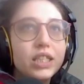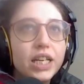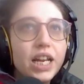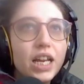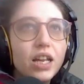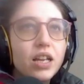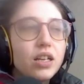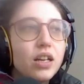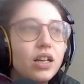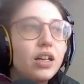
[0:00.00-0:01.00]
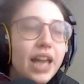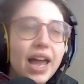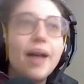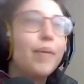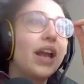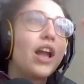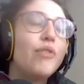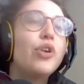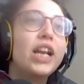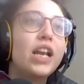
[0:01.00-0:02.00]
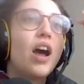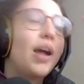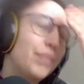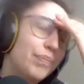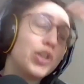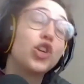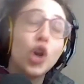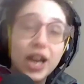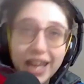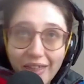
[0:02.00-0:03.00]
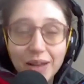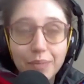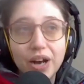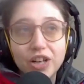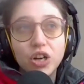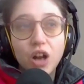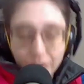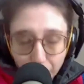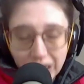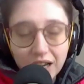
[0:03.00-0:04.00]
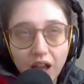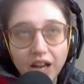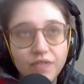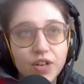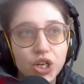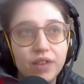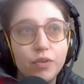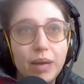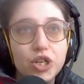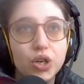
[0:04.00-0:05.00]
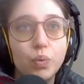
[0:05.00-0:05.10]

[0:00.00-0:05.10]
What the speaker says: see. Yeah, like you're going to get the impression I really like visual information,